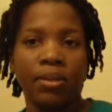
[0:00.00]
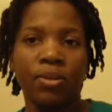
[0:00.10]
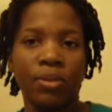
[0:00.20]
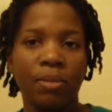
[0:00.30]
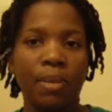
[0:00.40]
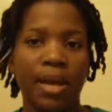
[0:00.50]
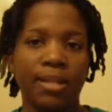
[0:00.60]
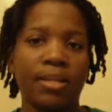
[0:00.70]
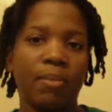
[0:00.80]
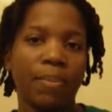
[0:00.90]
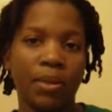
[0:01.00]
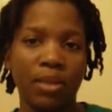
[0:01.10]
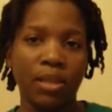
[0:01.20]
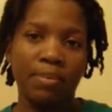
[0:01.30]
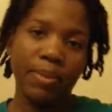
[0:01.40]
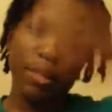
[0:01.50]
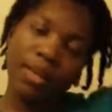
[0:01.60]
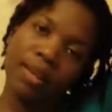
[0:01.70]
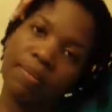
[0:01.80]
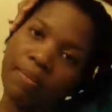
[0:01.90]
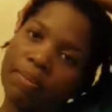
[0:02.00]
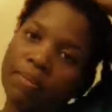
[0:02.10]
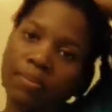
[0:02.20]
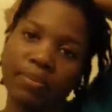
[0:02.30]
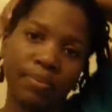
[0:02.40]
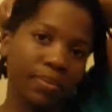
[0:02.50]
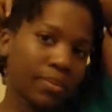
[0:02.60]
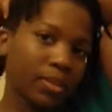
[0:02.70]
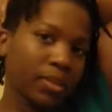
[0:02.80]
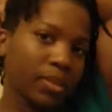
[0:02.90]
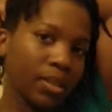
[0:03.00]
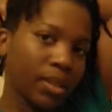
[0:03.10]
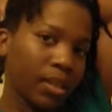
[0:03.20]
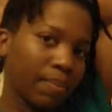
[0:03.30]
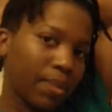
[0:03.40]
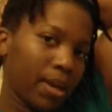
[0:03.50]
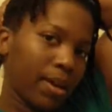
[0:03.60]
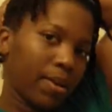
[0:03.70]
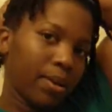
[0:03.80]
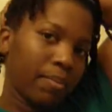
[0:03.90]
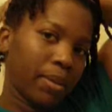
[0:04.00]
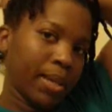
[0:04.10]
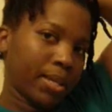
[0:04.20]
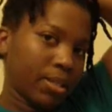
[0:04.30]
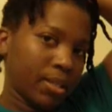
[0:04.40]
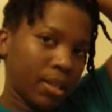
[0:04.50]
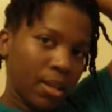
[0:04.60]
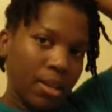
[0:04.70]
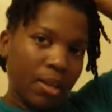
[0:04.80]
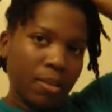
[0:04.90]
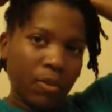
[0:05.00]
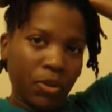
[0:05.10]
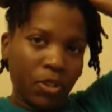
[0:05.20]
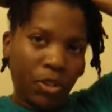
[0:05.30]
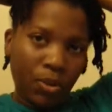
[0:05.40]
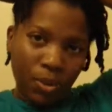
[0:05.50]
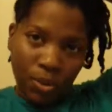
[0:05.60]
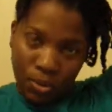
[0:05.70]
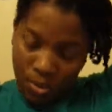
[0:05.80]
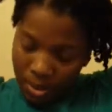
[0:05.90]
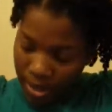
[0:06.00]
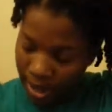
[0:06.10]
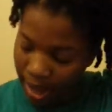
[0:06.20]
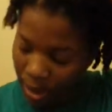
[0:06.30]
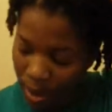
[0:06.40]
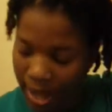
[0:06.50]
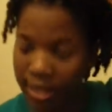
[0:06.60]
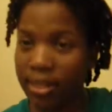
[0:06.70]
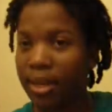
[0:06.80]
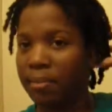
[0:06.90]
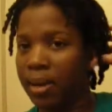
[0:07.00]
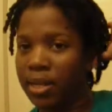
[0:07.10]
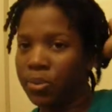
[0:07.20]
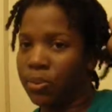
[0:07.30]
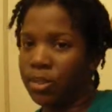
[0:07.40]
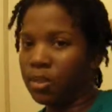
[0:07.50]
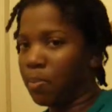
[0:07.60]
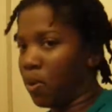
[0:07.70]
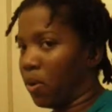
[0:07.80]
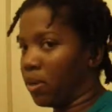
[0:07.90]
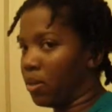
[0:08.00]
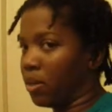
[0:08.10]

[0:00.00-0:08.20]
using my duckbill clips again and clip the hair in place. And I'm going to show you how I take my twist apart.